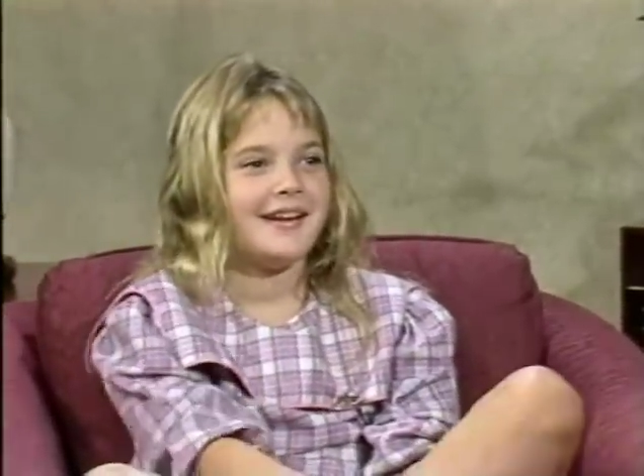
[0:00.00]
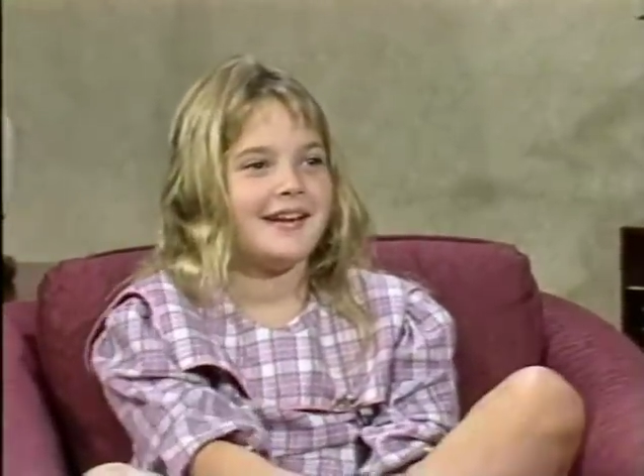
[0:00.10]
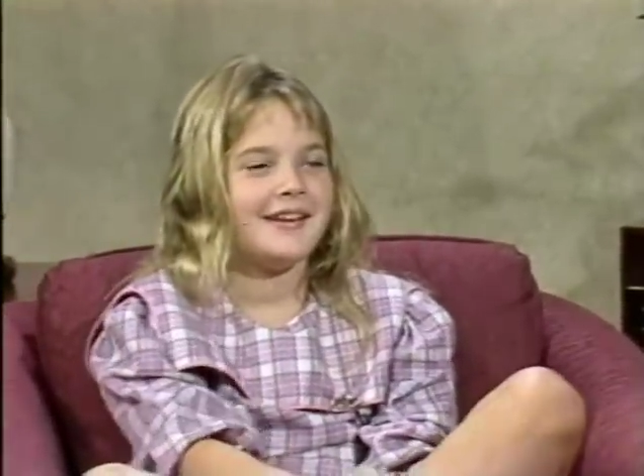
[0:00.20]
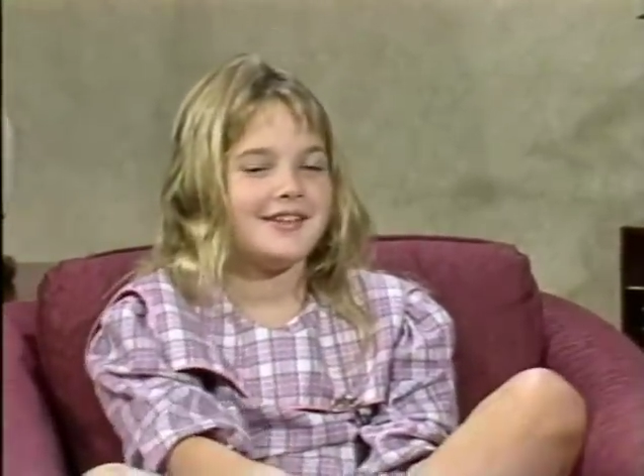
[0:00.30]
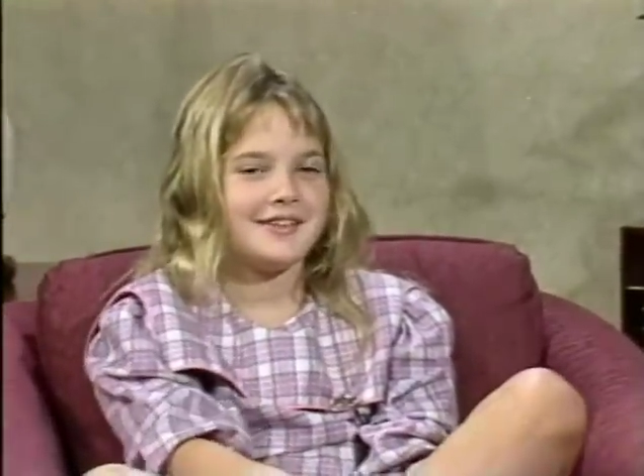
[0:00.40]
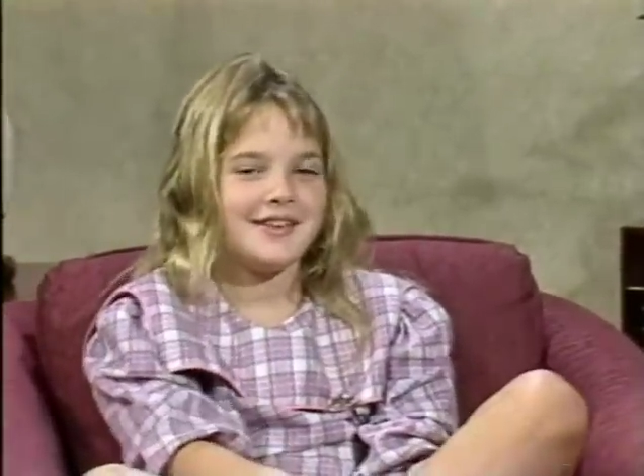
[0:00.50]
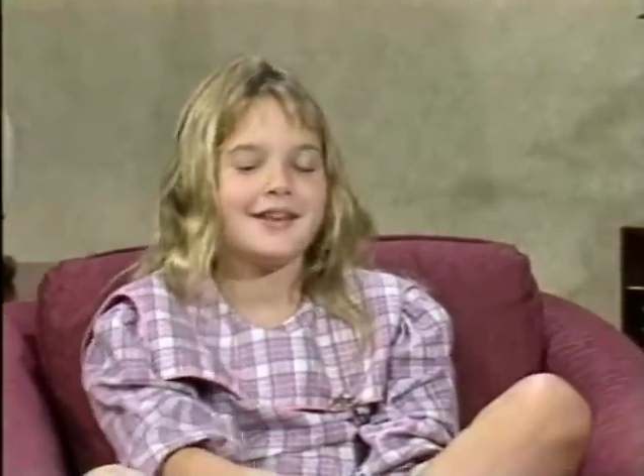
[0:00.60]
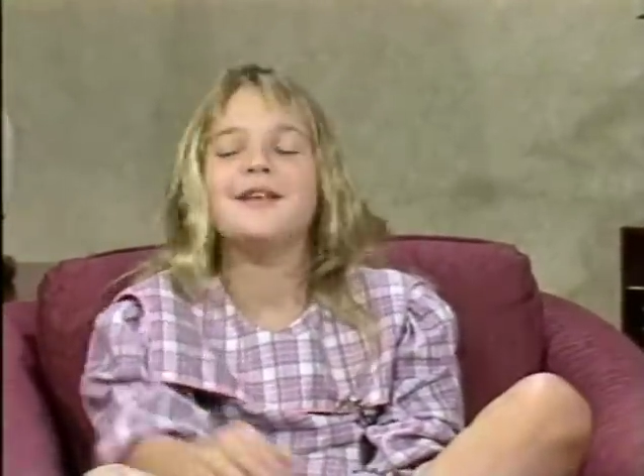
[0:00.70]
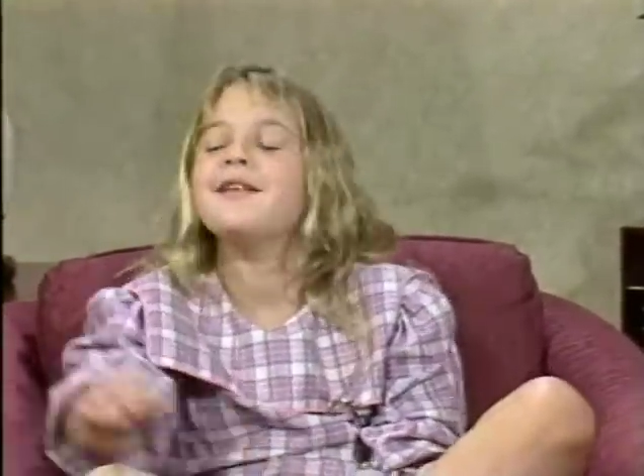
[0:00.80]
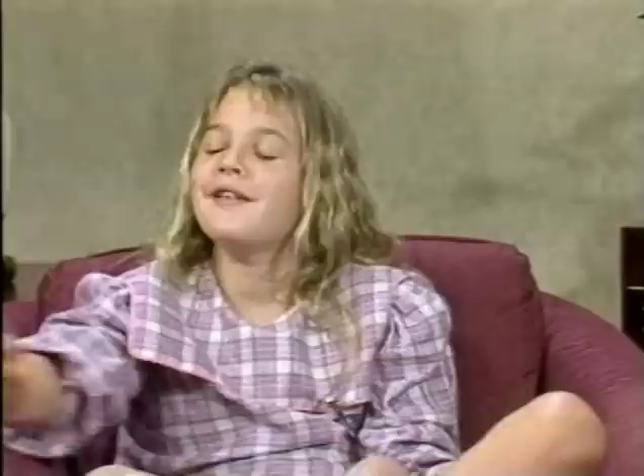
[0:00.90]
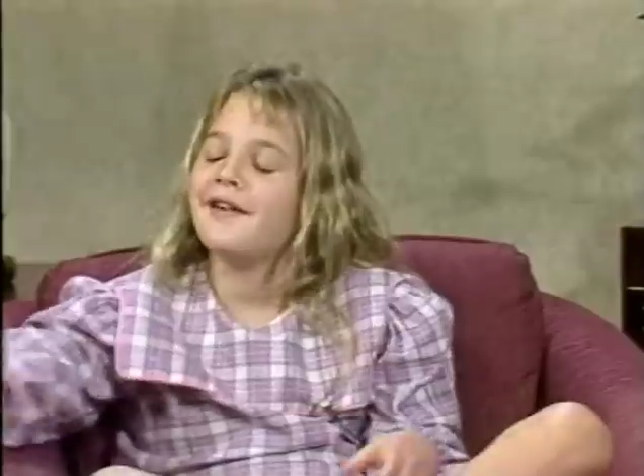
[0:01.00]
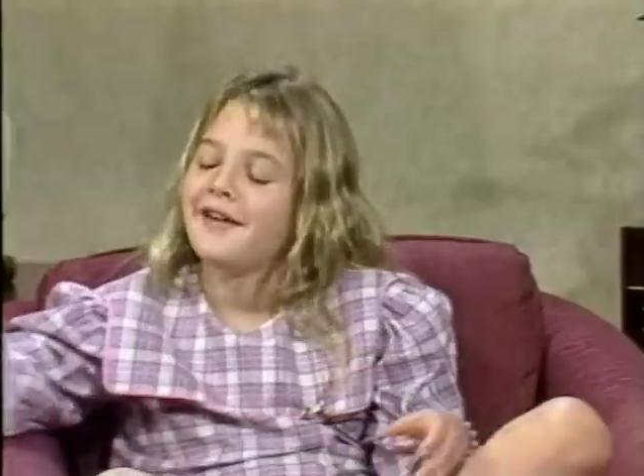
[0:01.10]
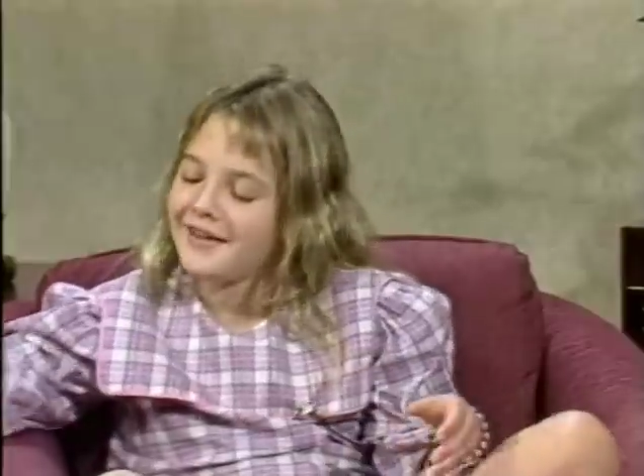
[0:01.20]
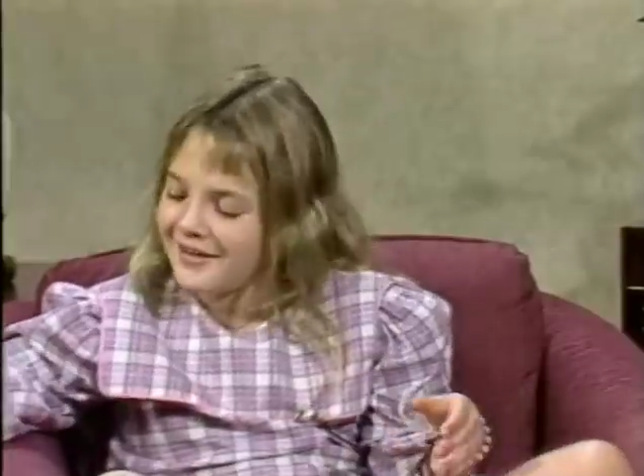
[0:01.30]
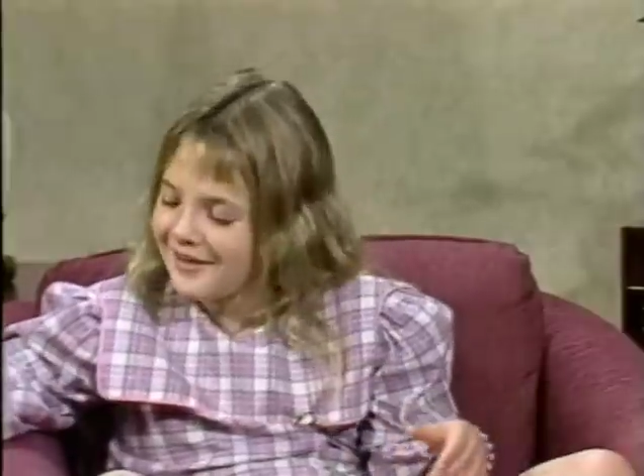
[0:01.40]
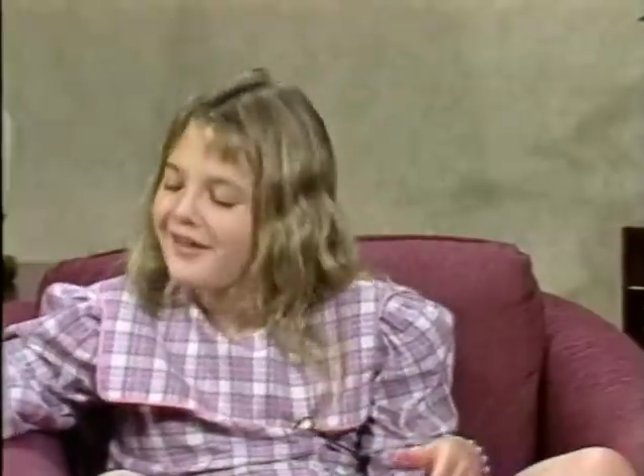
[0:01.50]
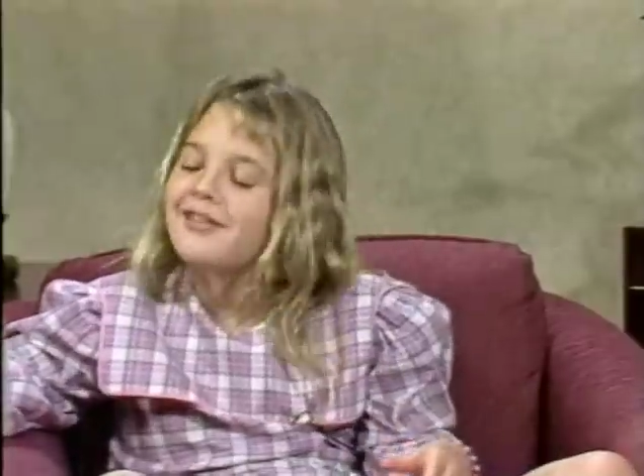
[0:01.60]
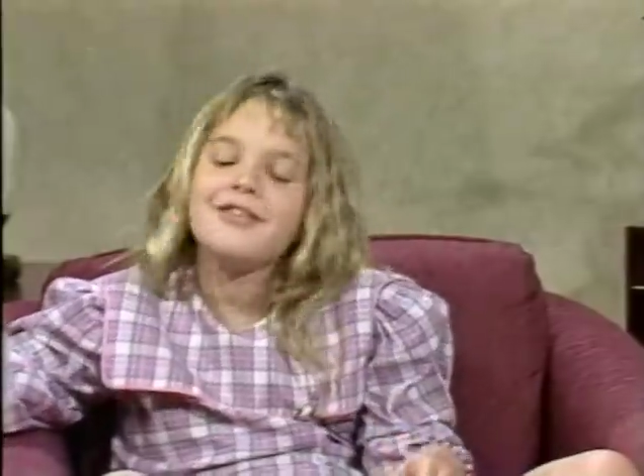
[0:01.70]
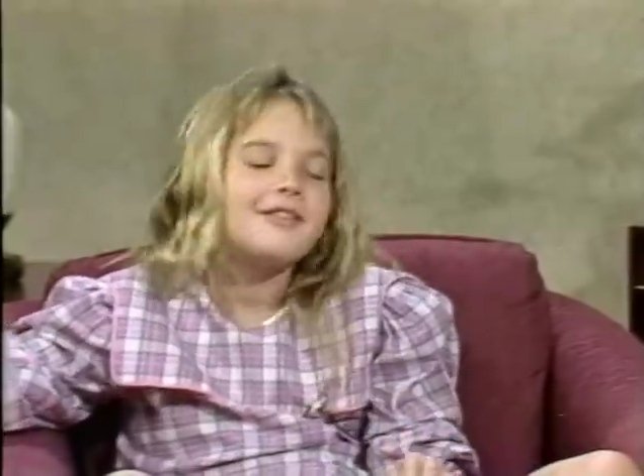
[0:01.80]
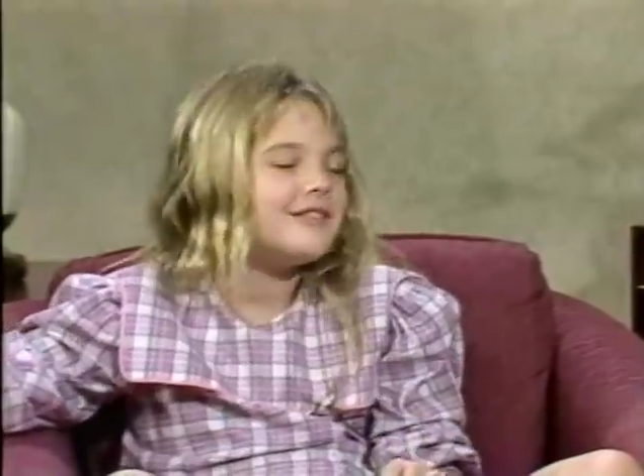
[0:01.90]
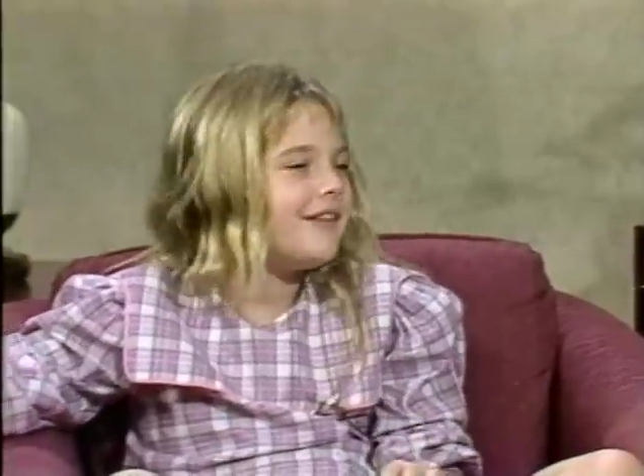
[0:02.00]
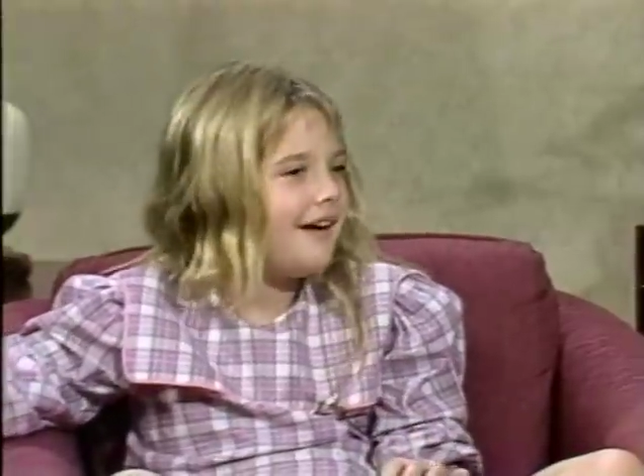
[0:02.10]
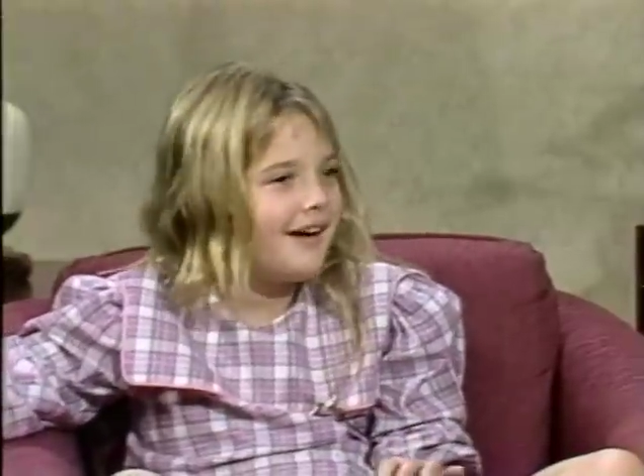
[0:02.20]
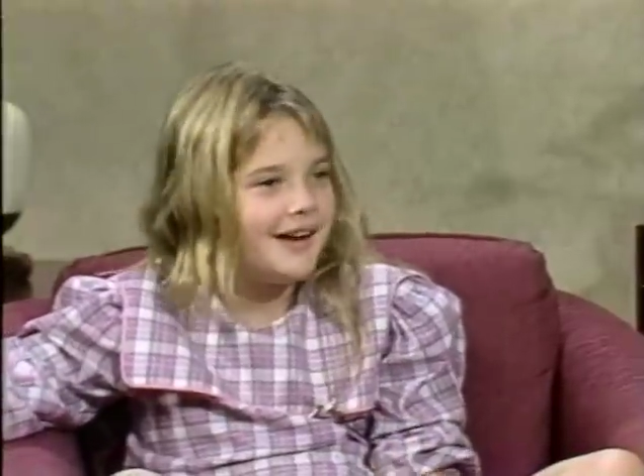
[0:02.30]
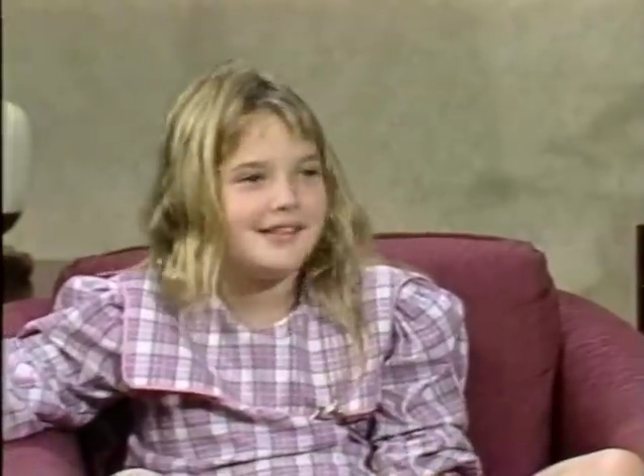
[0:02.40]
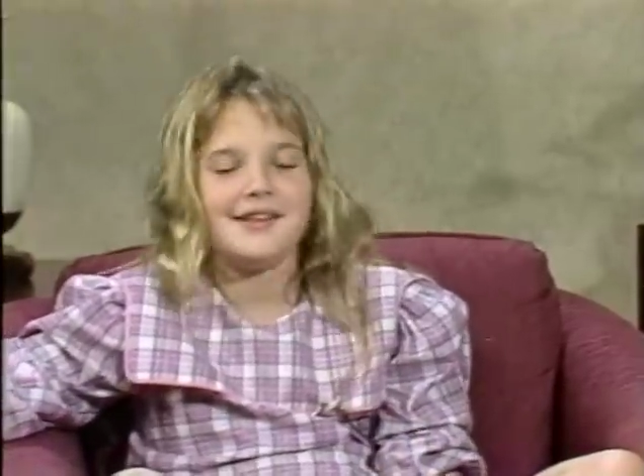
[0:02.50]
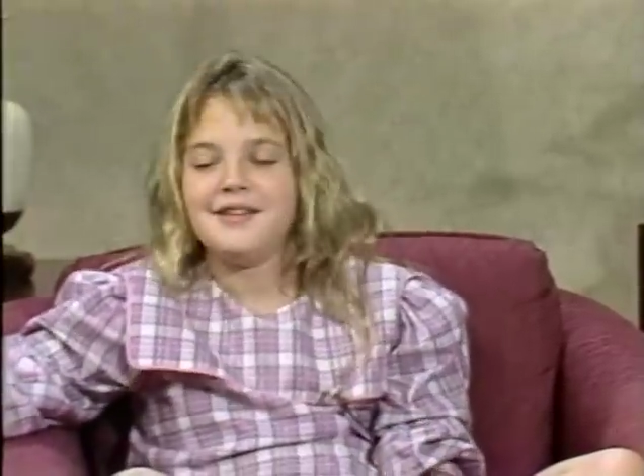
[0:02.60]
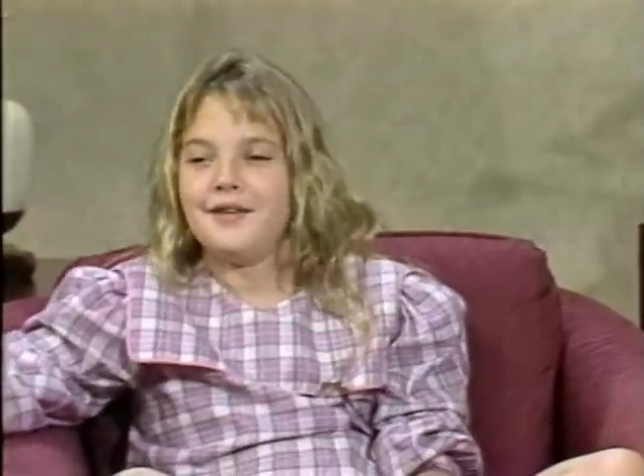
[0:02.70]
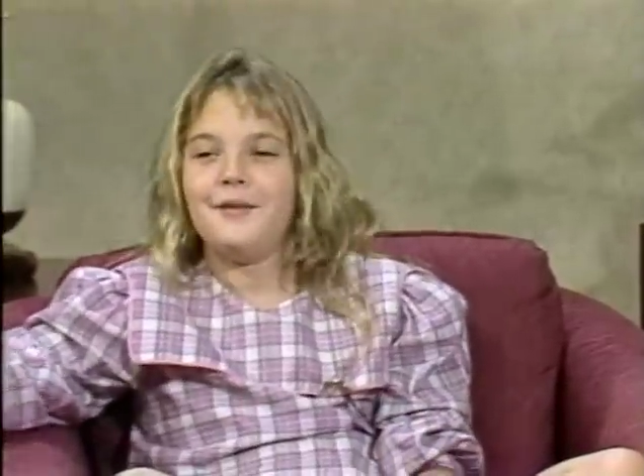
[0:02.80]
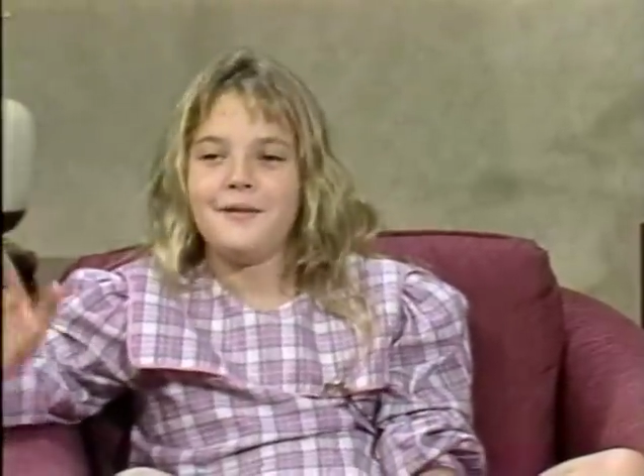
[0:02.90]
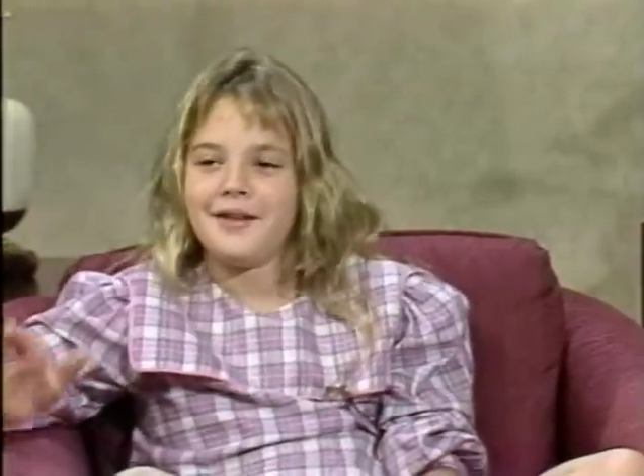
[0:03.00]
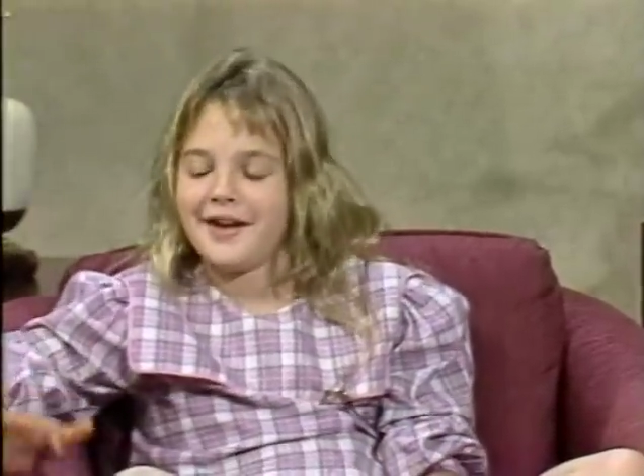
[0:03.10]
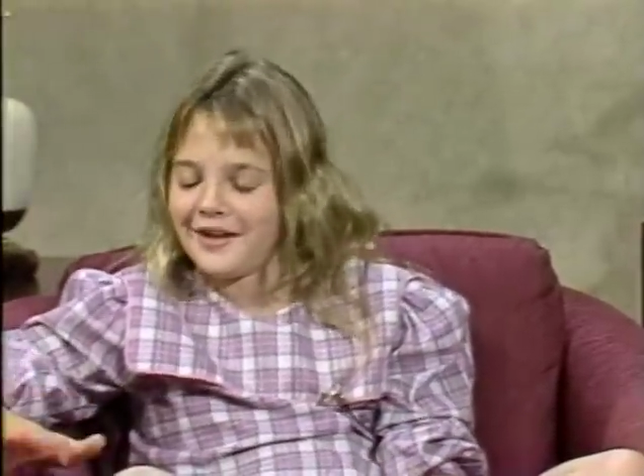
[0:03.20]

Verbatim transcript: And she said, no, no, honey, that's fine, that's okay.